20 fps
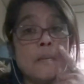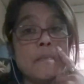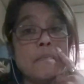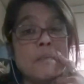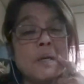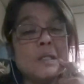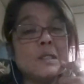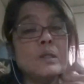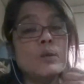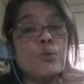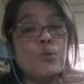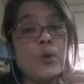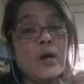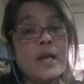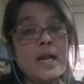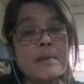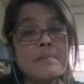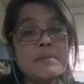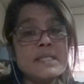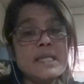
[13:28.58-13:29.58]
But
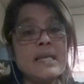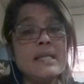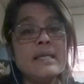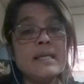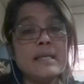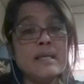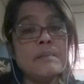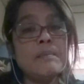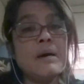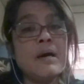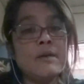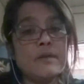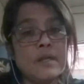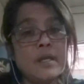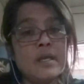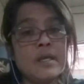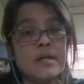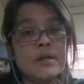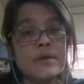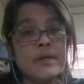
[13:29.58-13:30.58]
what I'm telling about
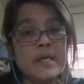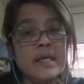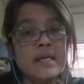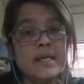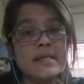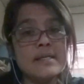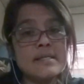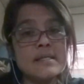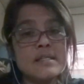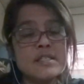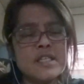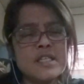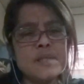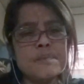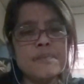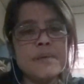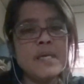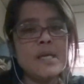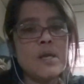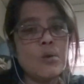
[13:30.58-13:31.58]
here is
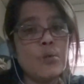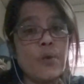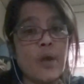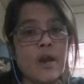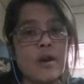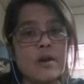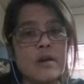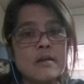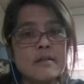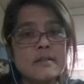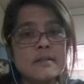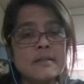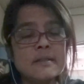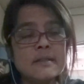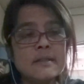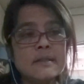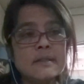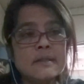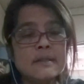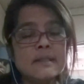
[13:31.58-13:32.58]
just be aware.
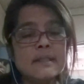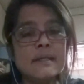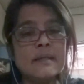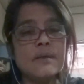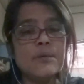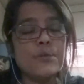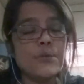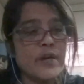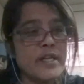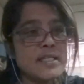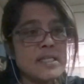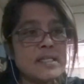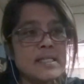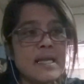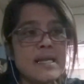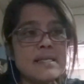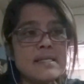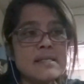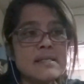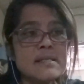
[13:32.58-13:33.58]

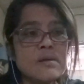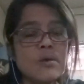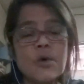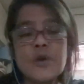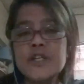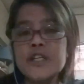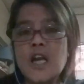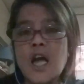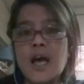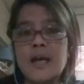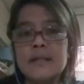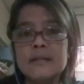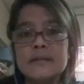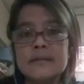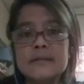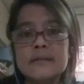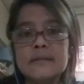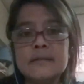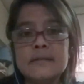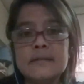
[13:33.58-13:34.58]
Residents or not,
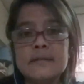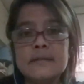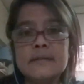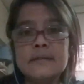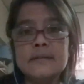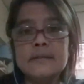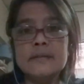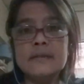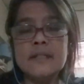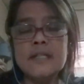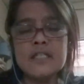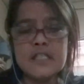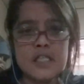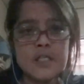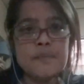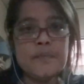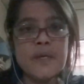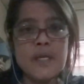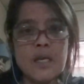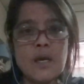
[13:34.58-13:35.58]

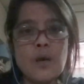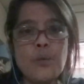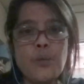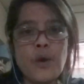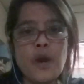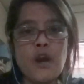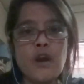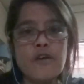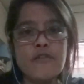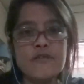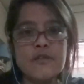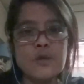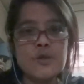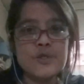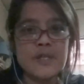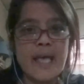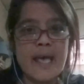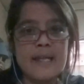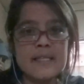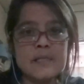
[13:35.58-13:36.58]
just be aware of
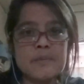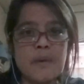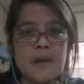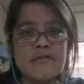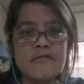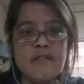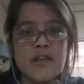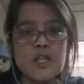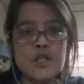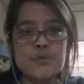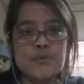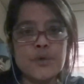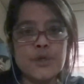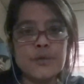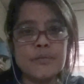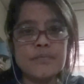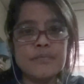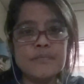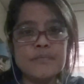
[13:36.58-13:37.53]
those ads by Facebook.